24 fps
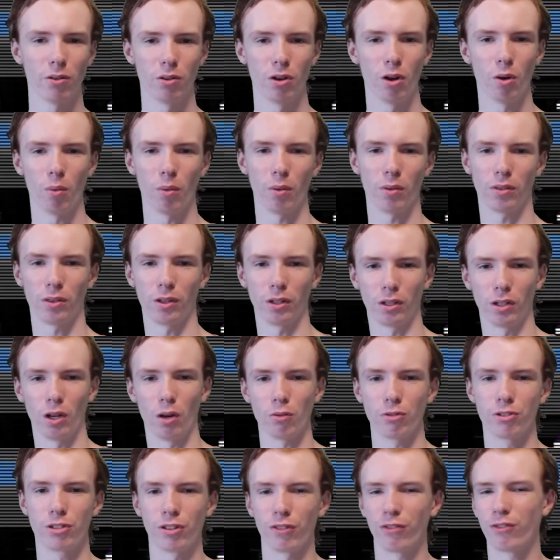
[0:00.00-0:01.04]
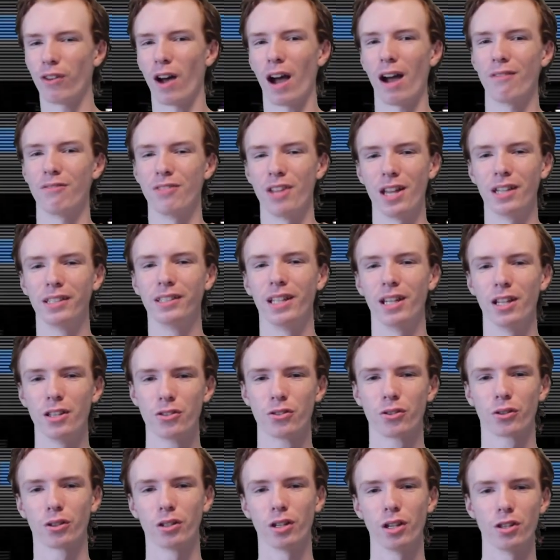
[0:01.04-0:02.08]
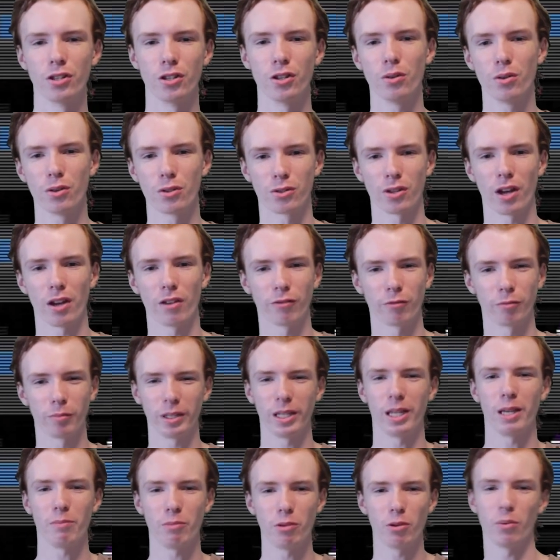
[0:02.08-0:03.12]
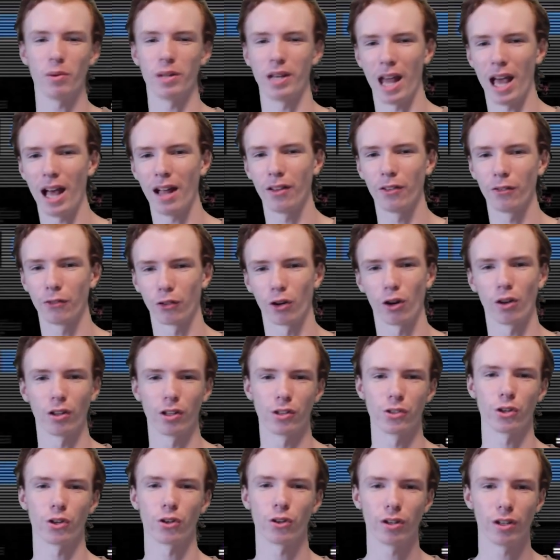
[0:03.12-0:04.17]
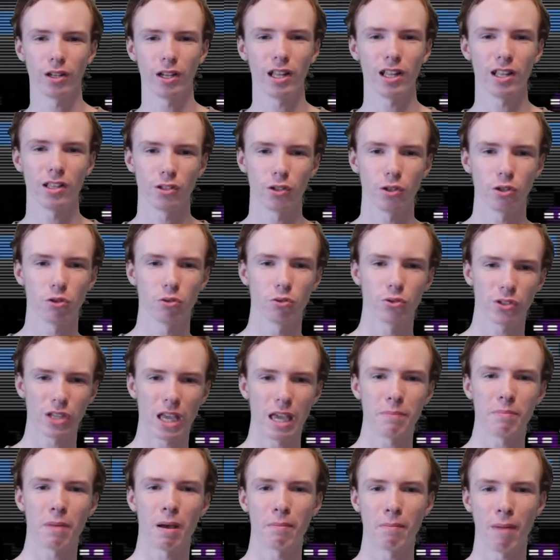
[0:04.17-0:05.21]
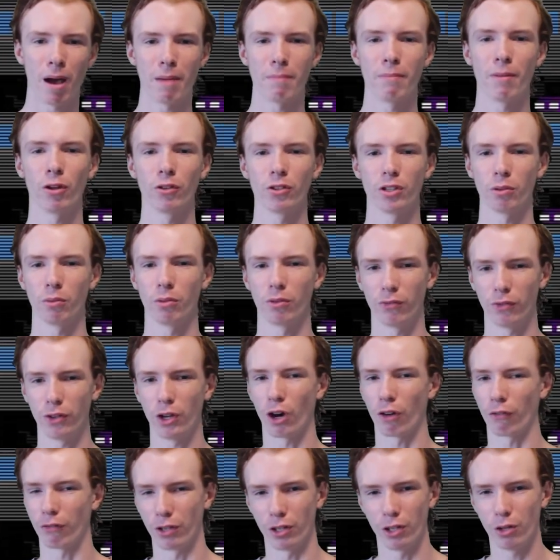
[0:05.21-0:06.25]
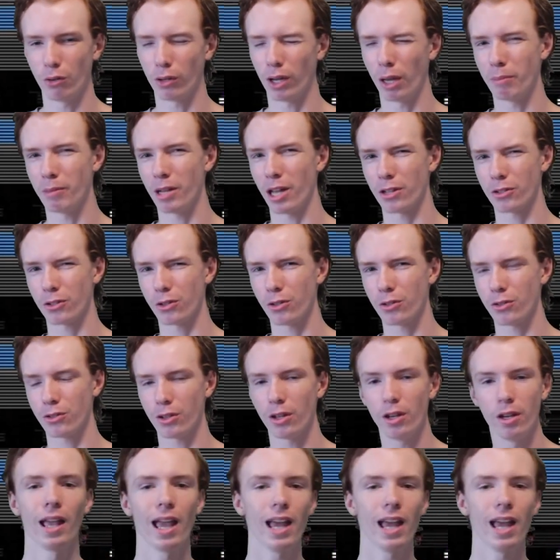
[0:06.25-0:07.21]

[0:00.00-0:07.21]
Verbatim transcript: don't know what the ghosts of five dead kids are gonna do aside from keep you in hell for all eternity until you escape by mind melding with VR video game testers.